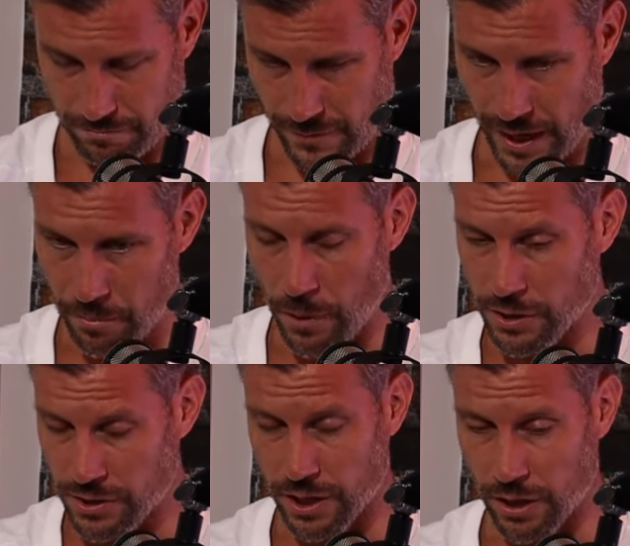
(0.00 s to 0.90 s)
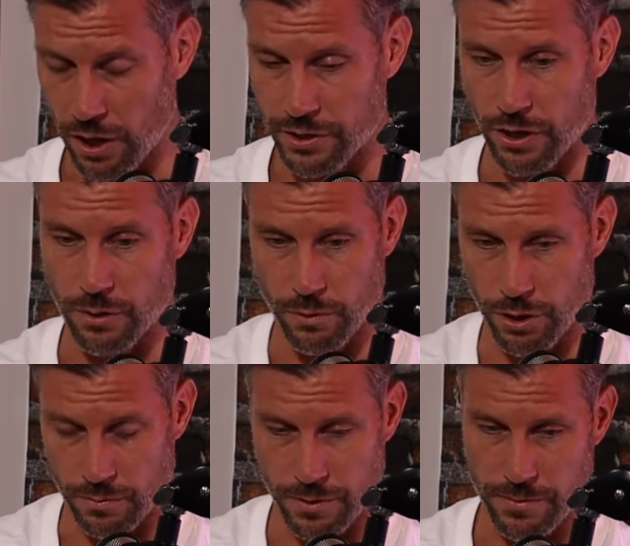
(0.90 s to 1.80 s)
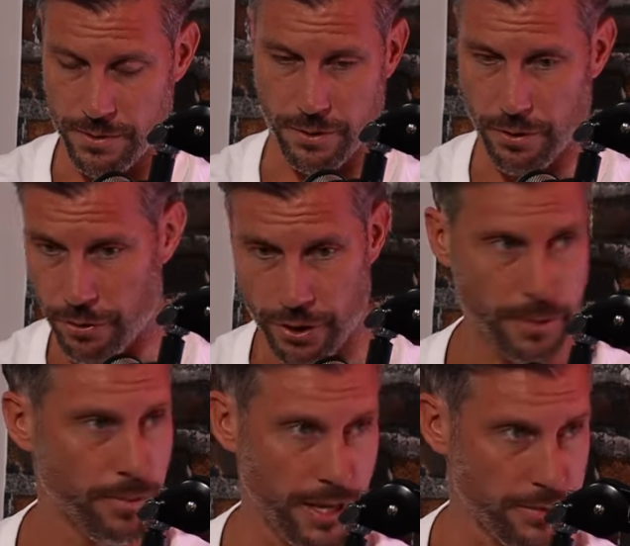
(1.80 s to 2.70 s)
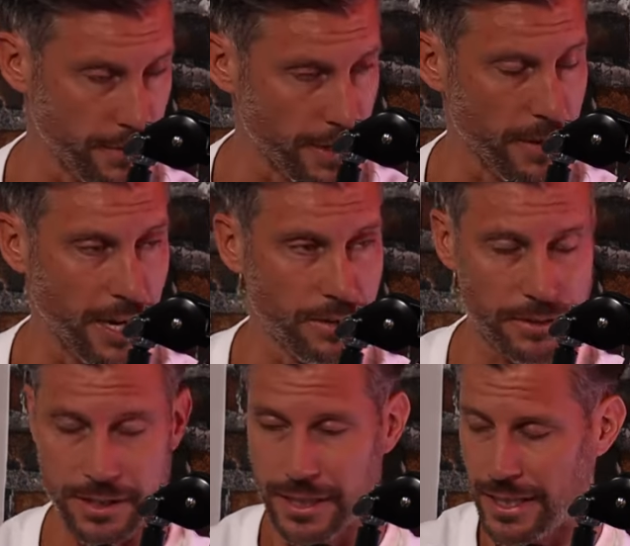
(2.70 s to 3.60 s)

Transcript: And most of the clients I'd worked with were sort of thirty plus females,